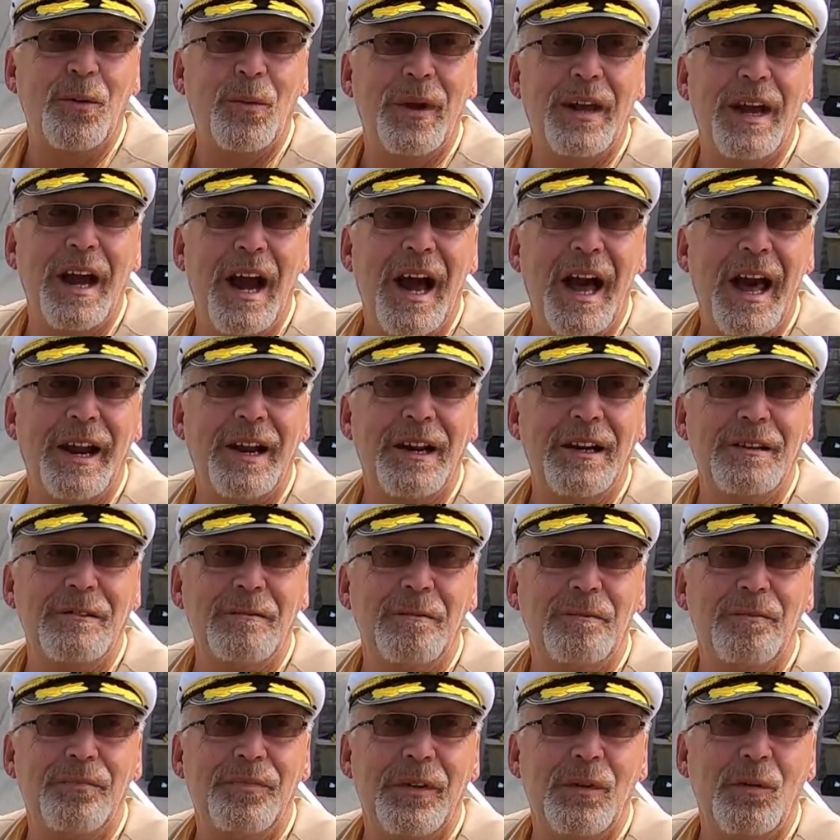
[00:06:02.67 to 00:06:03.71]
we got it,
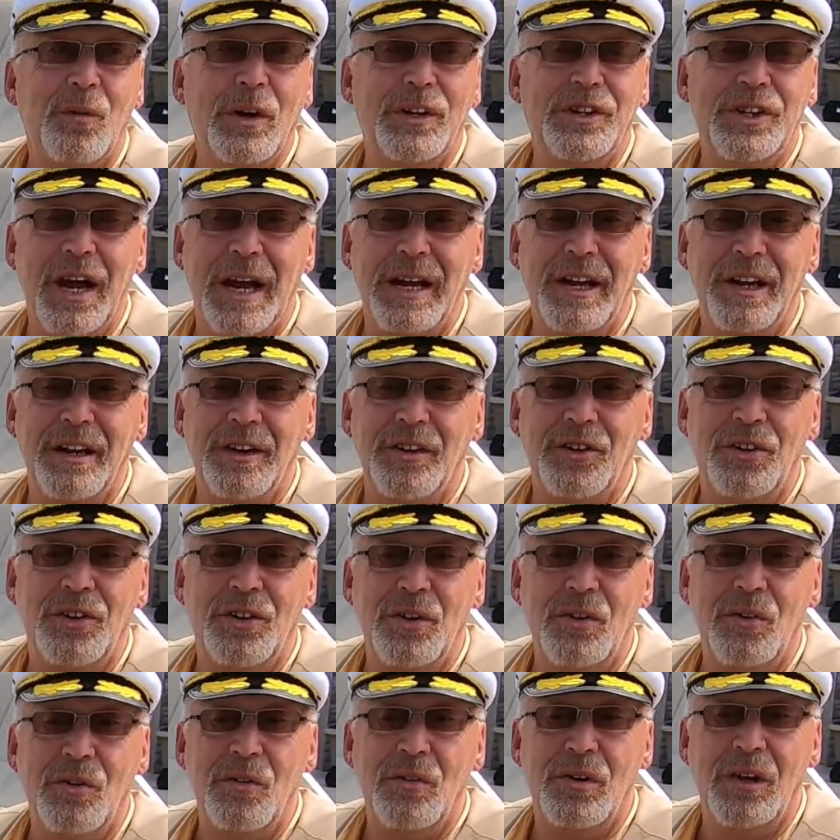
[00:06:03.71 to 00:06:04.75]
which I didn't
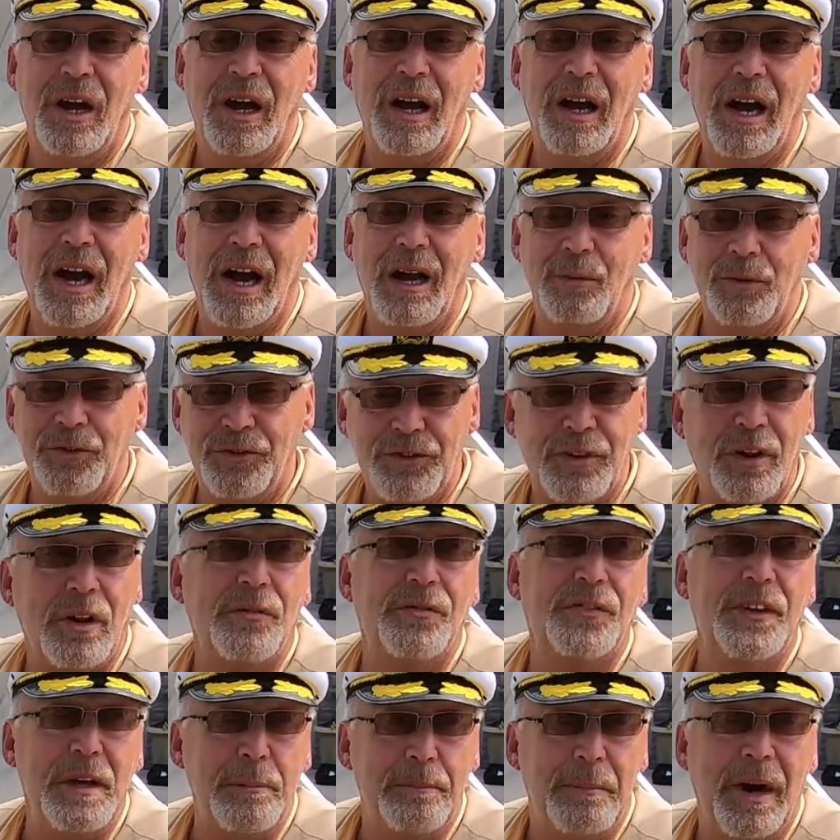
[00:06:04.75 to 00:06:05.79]
do, I was still
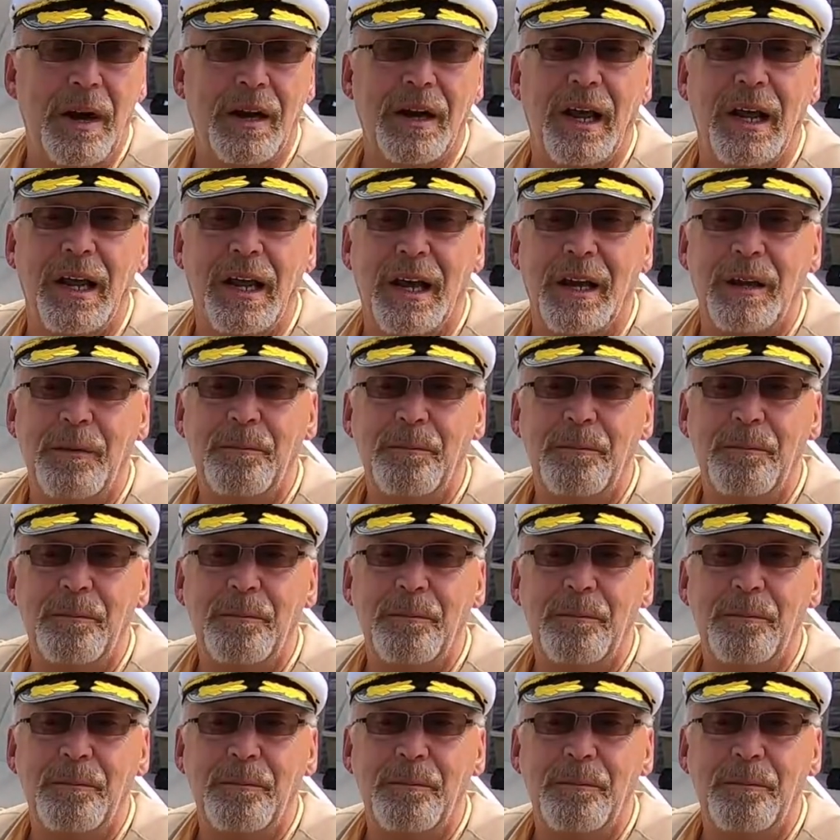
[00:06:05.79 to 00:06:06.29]
debugging it.